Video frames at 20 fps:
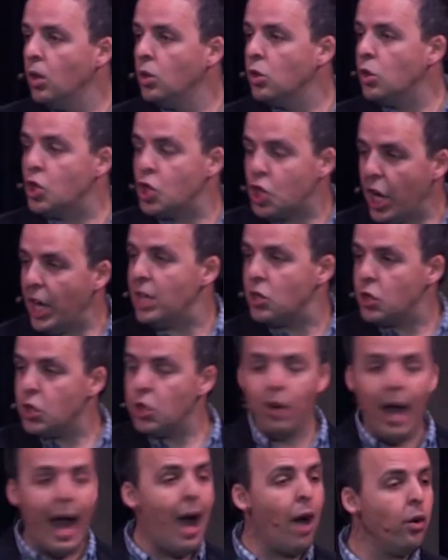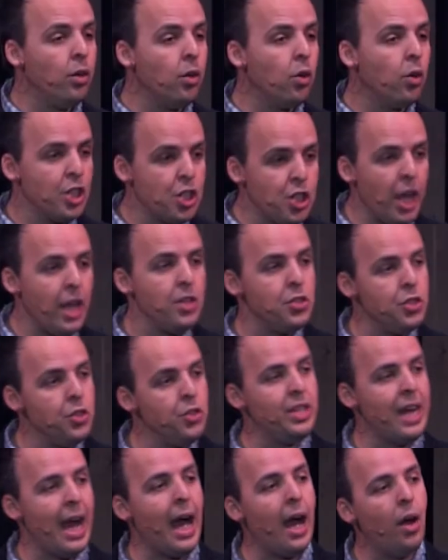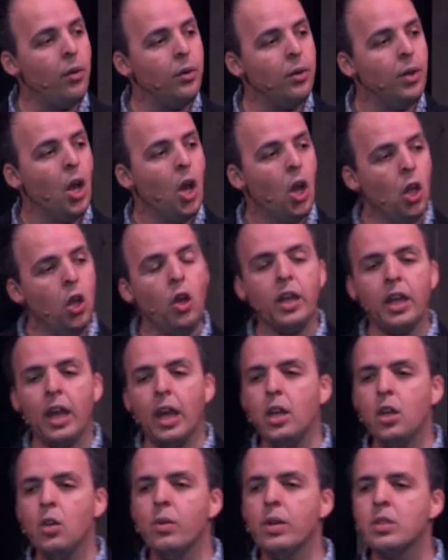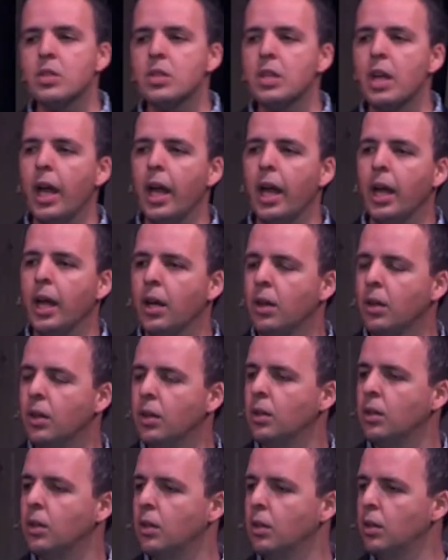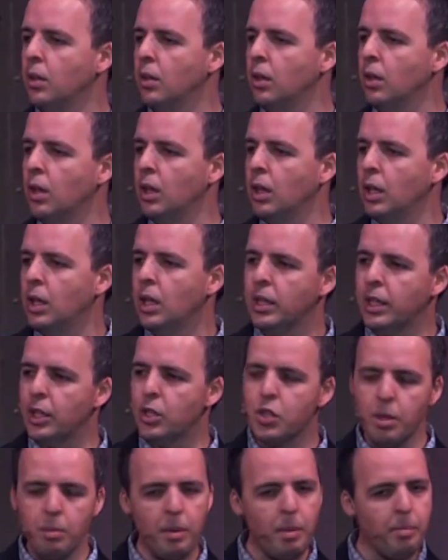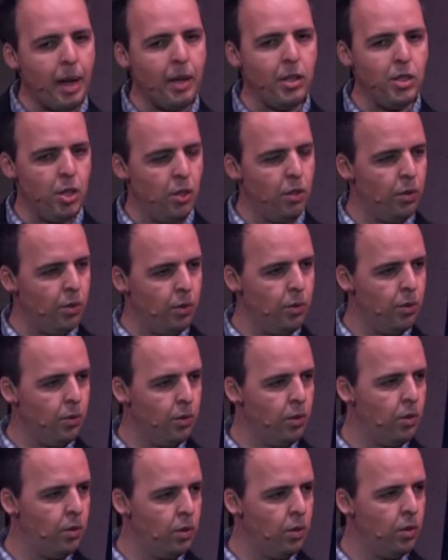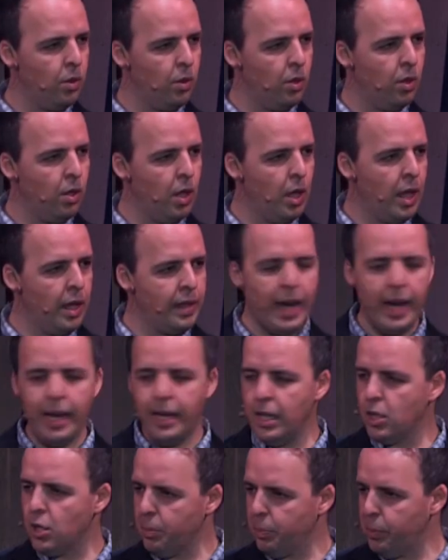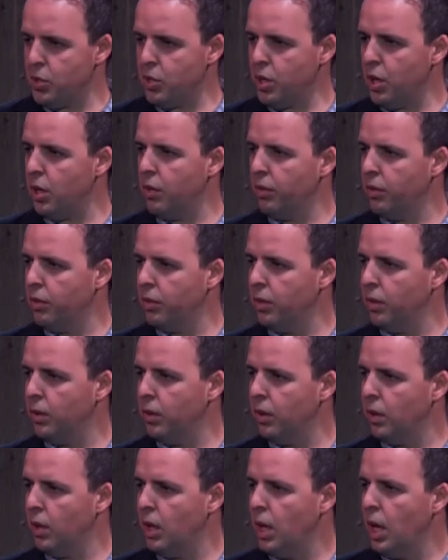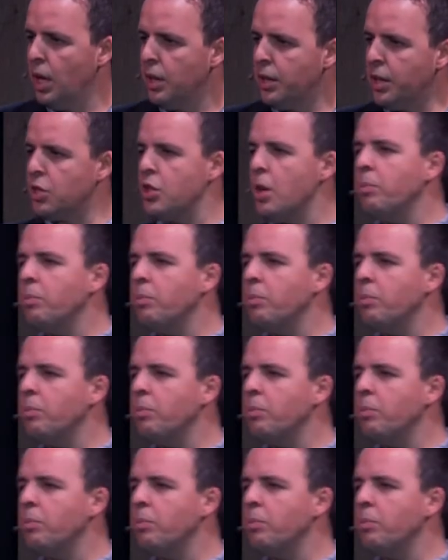to chase you out or chase you down, look at you and say, there's something about you that I need to preserve. There's